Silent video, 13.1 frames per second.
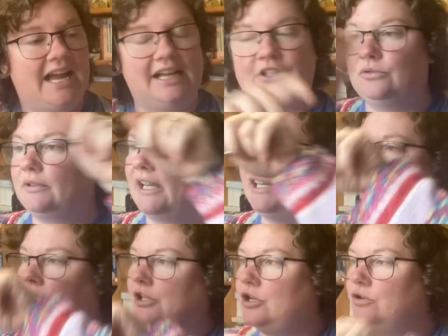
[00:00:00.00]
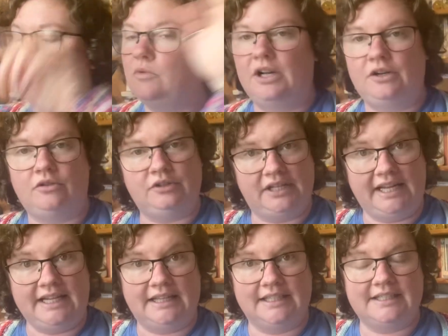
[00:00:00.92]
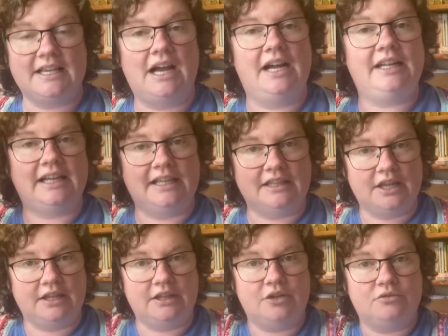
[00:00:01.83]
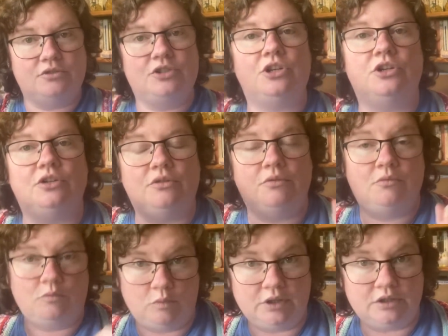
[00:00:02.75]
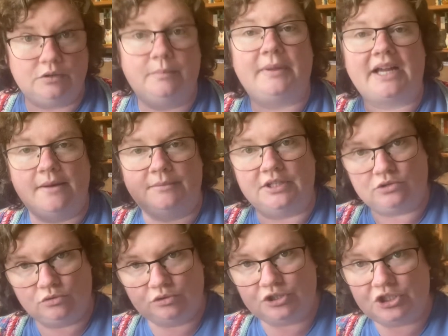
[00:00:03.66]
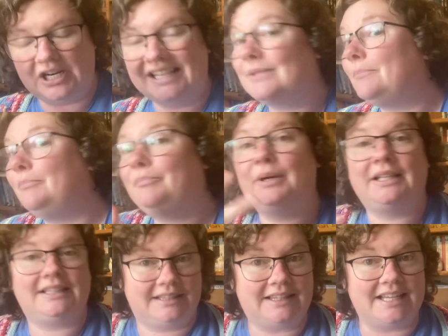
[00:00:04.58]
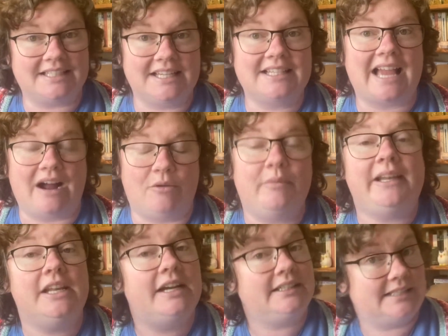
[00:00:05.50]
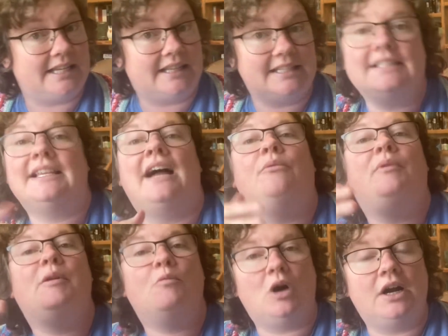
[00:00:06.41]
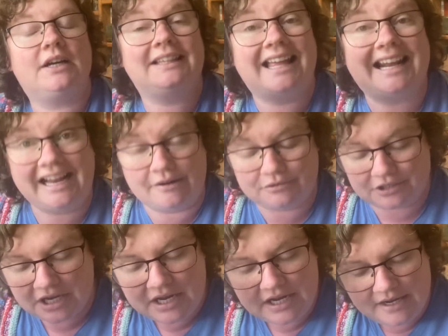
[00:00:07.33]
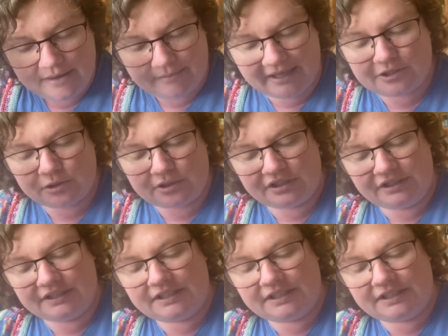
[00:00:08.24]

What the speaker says: and you'll get a new one on either side, and then those two will become the daughter strands. But this is how we learned it, this is how we worked that out. Meselson and